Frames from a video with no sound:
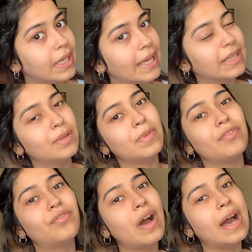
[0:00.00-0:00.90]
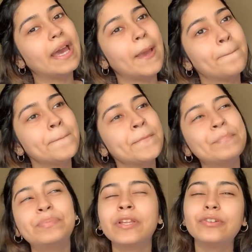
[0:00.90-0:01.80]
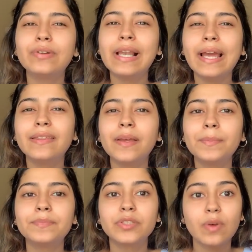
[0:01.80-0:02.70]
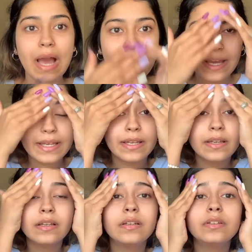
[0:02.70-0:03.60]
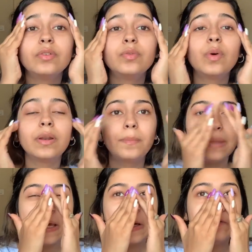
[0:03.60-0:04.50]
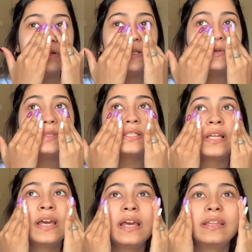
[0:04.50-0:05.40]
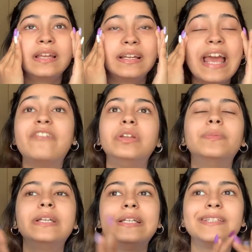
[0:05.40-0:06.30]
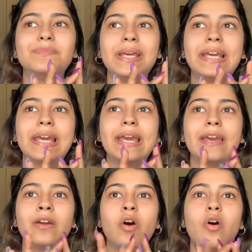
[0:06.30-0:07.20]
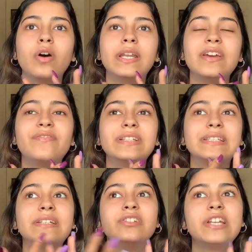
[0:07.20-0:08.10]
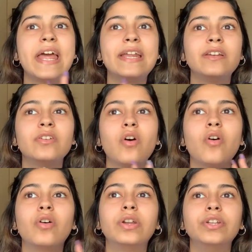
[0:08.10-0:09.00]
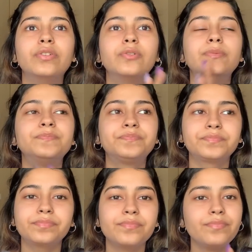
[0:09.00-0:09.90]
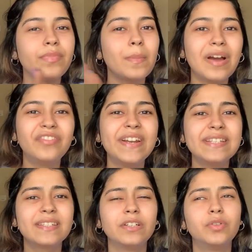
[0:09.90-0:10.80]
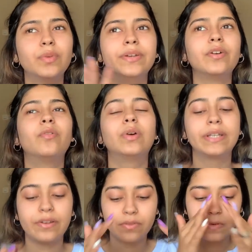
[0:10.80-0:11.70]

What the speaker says: like them if I don't like them, so I don't want to make videos that everybody is making, or if it's in trend, or you know, my friends are doing or whatever.